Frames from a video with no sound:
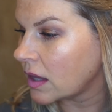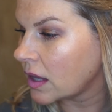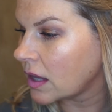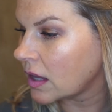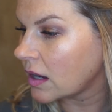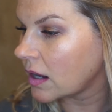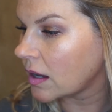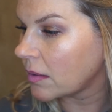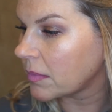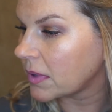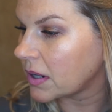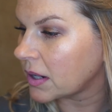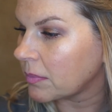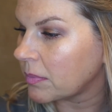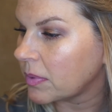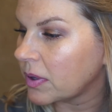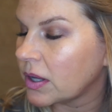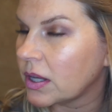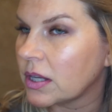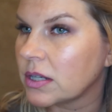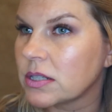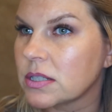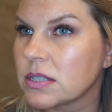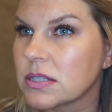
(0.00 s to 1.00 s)
then I'm gonna
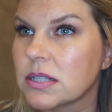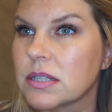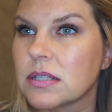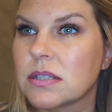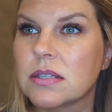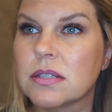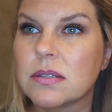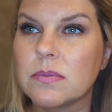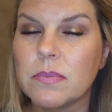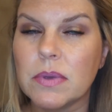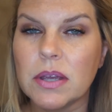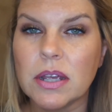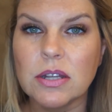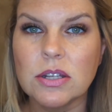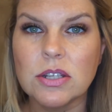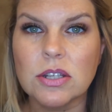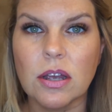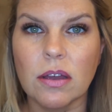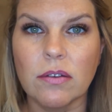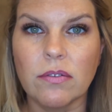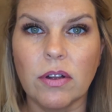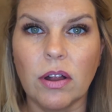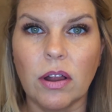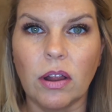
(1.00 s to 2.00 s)
put just a
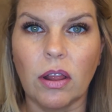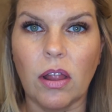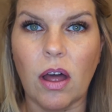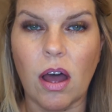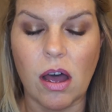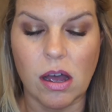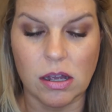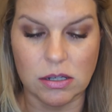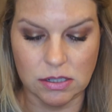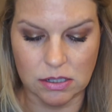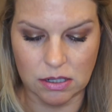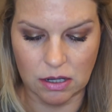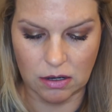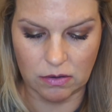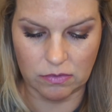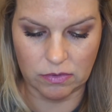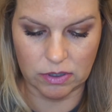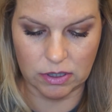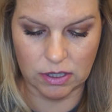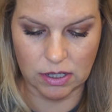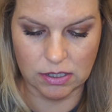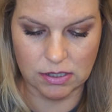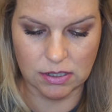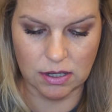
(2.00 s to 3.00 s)
smidge of gloss
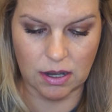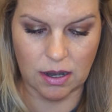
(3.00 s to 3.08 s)
over this,